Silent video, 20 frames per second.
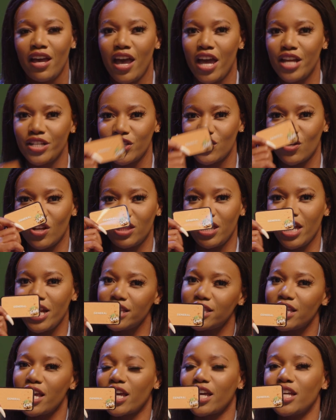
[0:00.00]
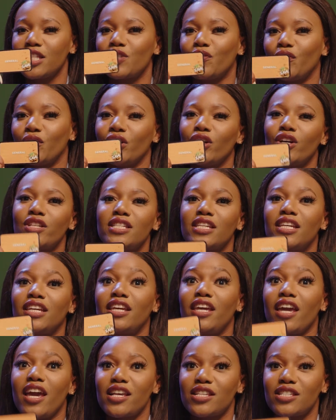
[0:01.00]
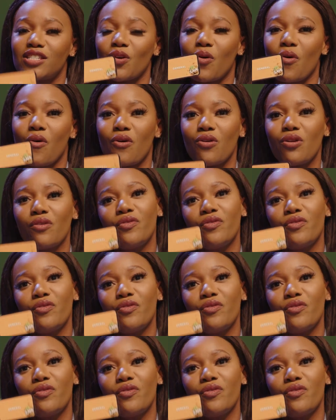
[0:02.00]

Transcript: And she's got 30 seconds for her to guess all